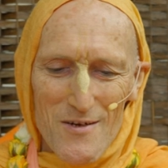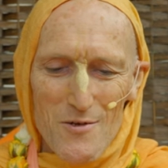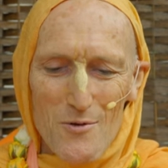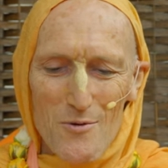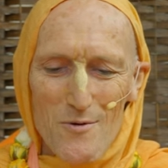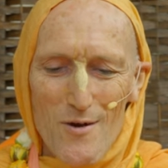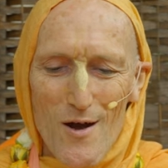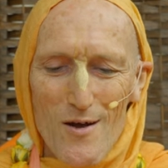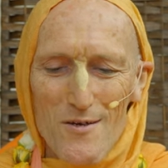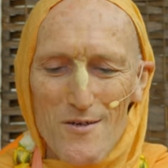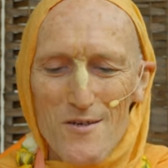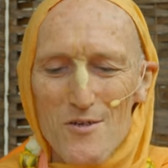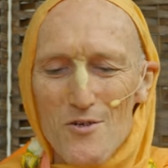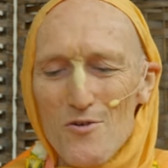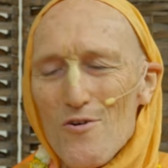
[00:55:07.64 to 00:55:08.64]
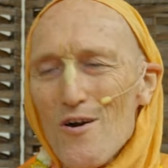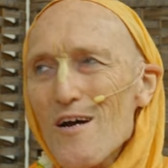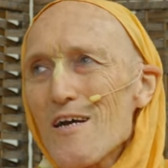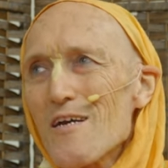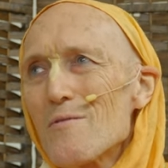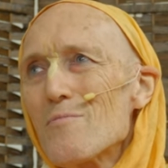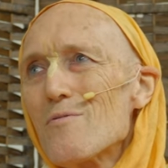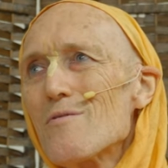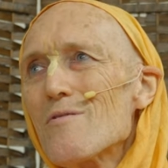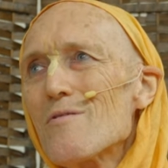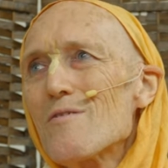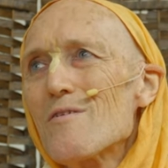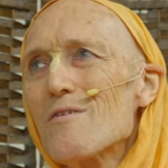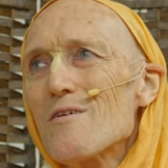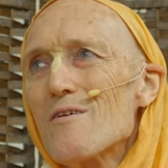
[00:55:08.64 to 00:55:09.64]
do not describe
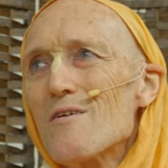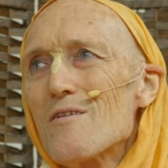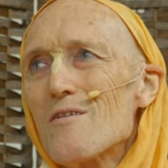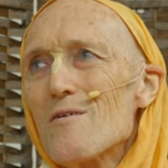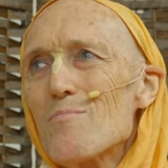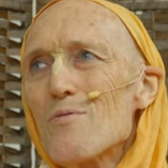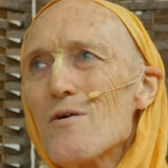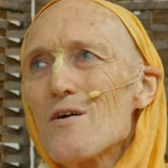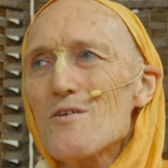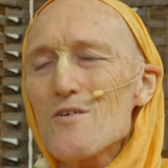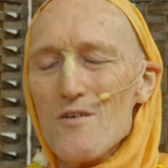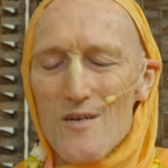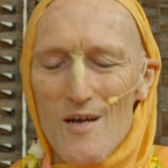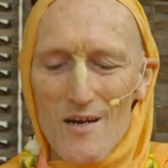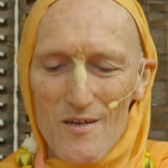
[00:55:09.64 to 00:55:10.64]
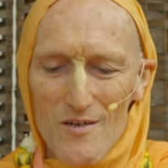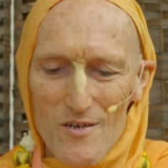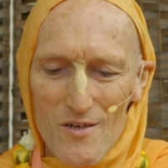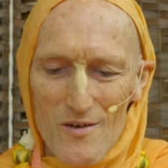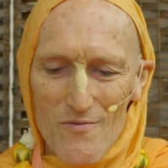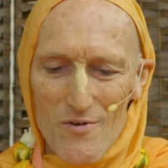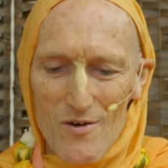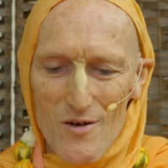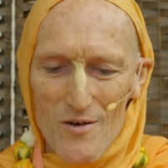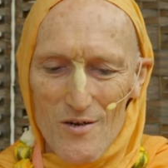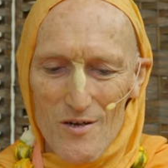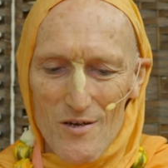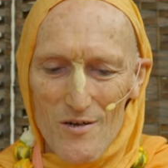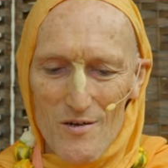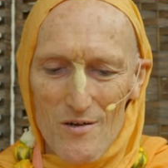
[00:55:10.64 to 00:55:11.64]
the personality of
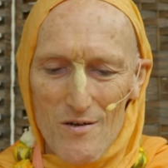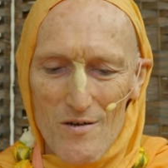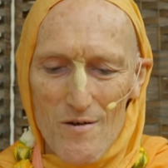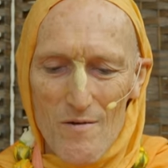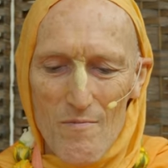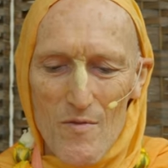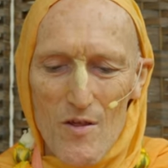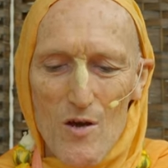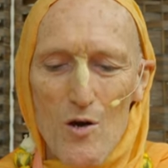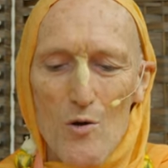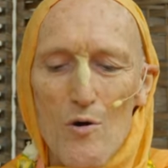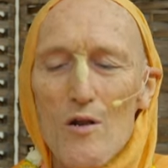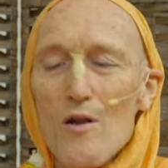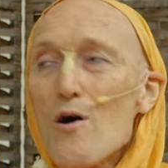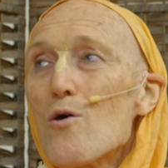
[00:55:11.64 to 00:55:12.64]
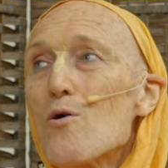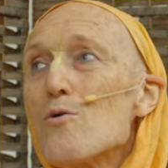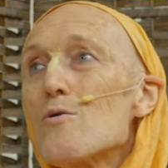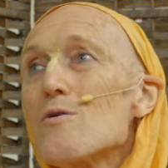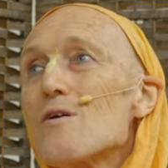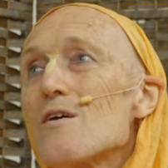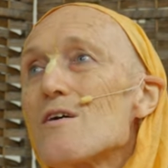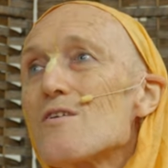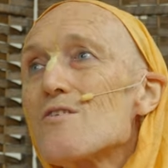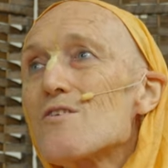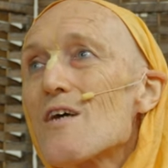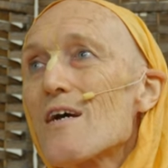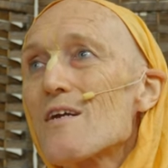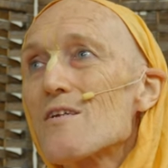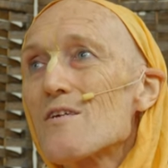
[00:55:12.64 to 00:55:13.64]
Godhead who alone can
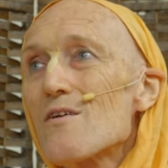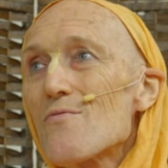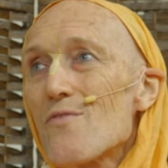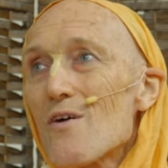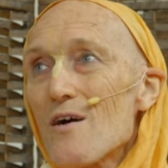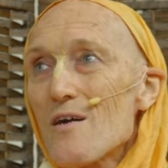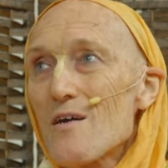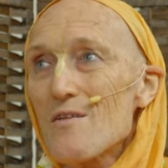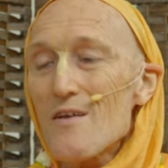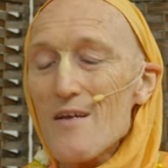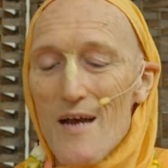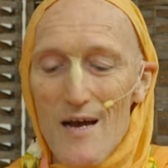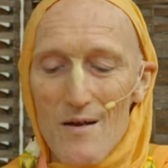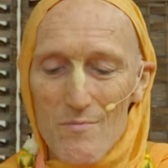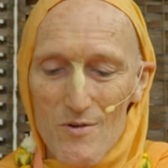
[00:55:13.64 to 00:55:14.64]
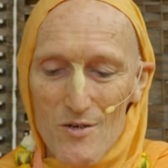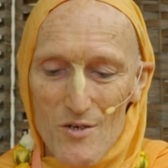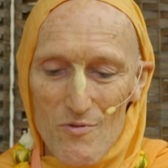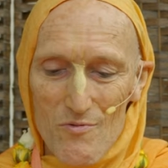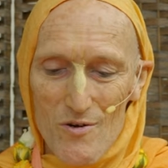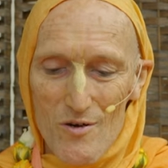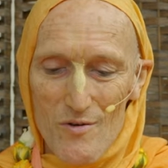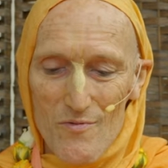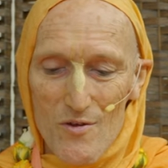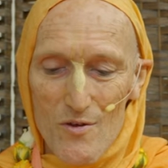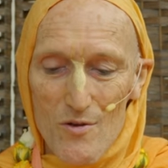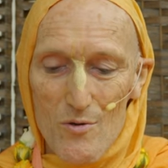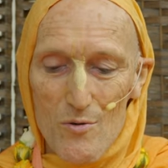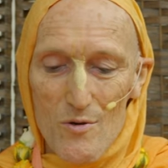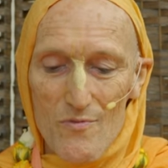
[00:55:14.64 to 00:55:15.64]
sanctify the atmosphere of the
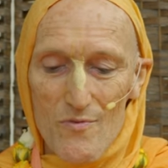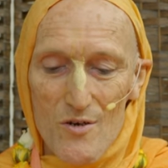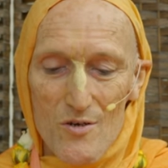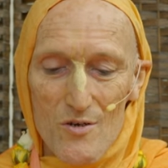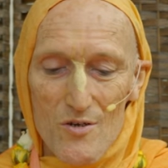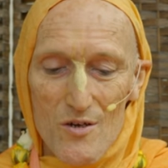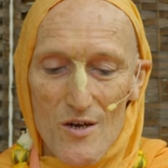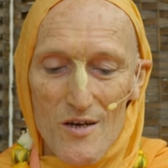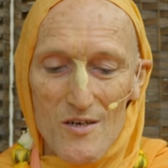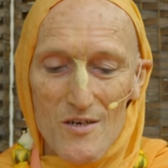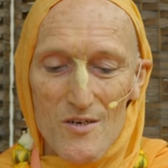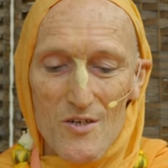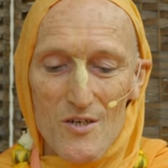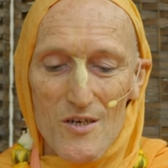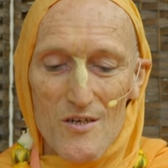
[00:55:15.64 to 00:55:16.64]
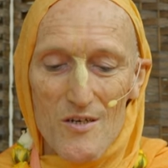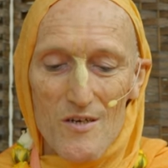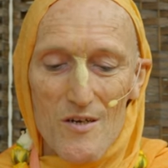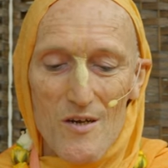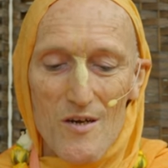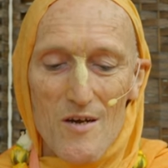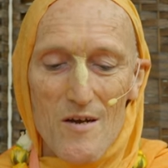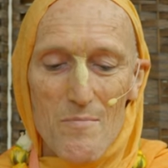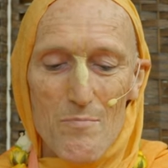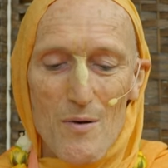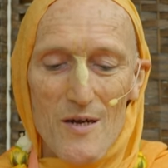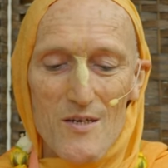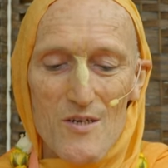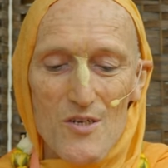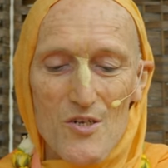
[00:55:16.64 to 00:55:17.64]
universe, are considered
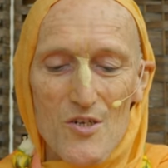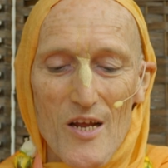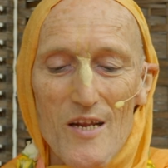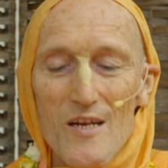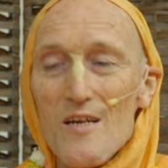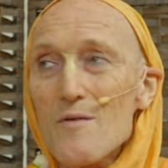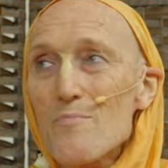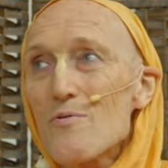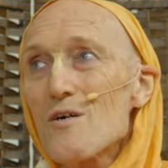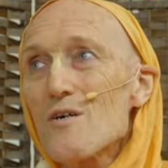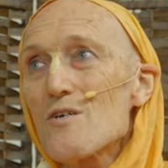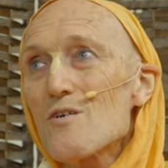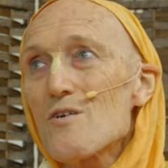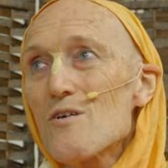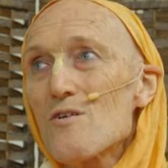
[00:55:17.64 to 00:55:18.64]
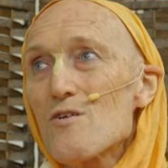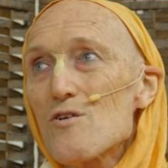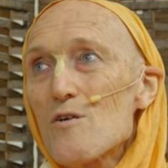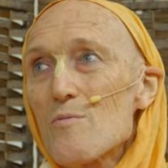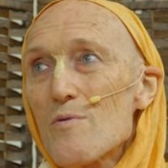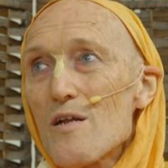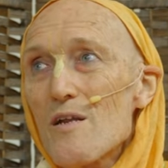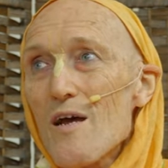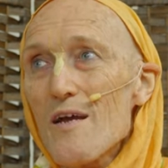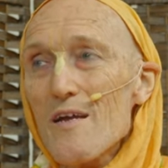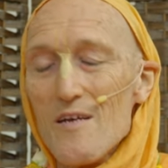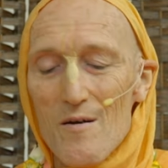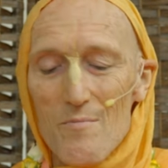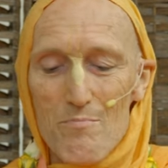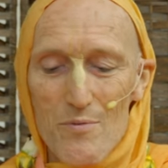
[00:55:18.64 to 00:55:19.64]
by saintly persons to be
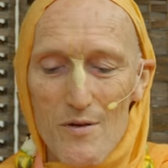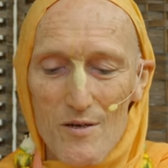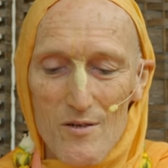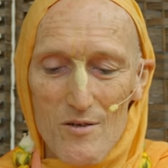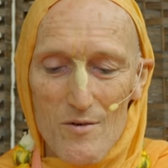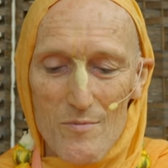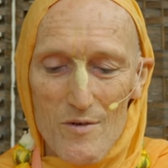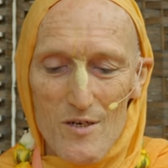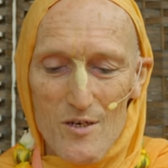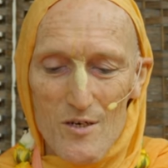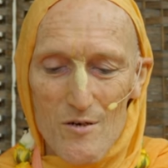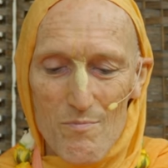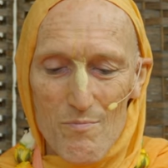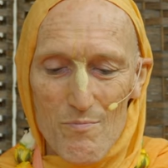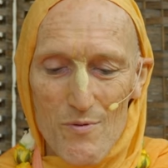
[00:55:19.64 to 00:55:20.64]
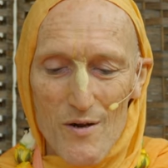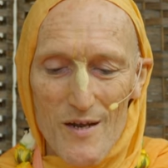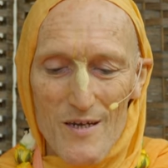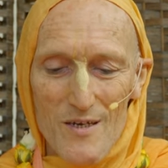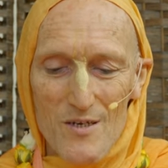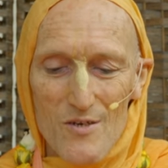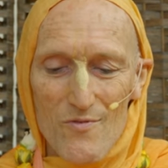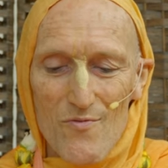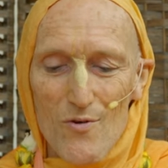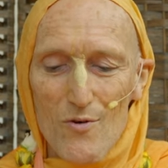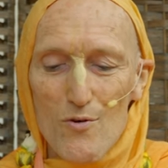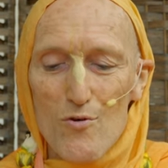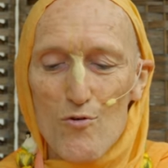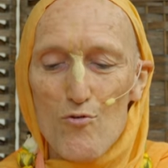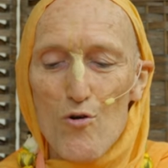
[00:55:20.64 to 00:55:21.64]
like a pilgrimage place for
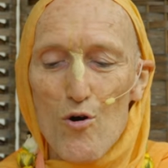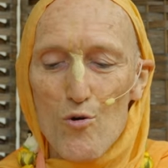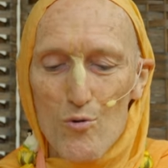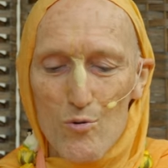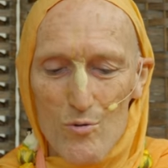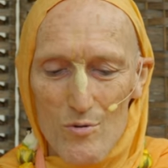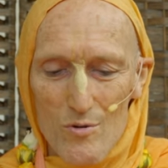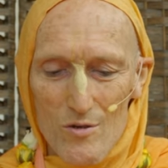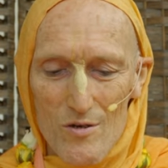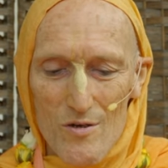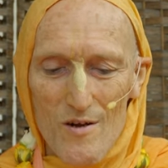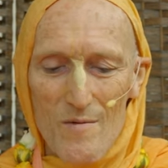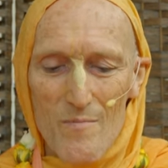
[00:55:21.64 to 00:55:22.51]
crows.